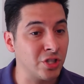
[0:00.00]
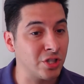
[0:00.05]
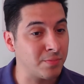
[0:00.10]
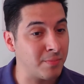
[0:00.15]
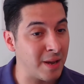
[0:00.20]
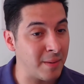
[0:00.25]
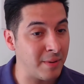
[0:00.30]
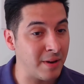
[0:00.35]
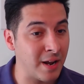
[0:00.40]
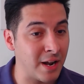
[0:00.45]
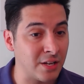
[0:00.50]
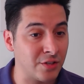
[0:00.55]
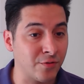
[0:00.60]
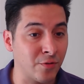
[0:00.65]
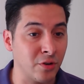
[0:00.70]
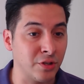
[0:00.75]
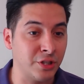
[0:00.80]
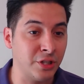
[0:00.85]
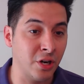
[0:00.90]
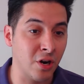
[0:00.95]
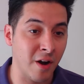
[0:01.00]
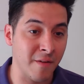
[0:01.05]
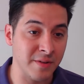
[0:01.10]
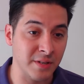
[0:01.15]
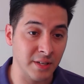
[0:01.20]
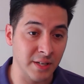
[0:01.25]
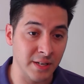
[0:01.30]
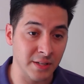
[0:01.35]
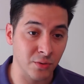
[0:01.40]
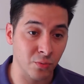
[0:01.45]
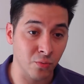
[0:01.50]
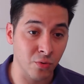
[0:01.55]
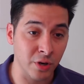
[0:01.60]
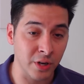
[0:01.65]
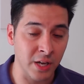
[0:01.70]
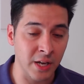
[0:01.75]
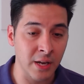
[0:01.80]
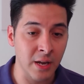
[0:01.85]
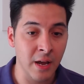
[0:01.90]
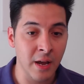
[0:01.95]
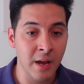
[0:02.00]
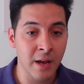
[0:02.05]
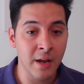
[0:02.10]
just maybe not his first year. Obviously, he's a rookie.